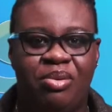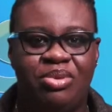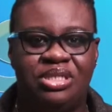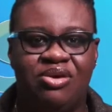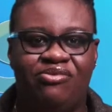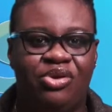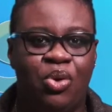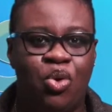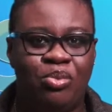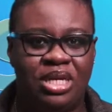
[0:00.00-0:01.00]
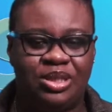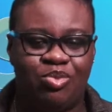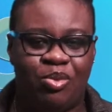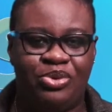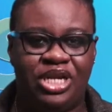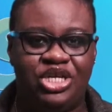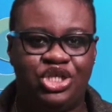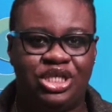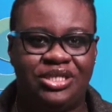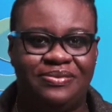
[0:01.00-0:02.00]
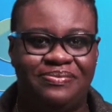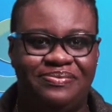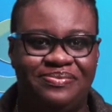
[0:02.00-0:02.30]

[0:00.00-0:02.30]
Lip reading: members of the homeless population.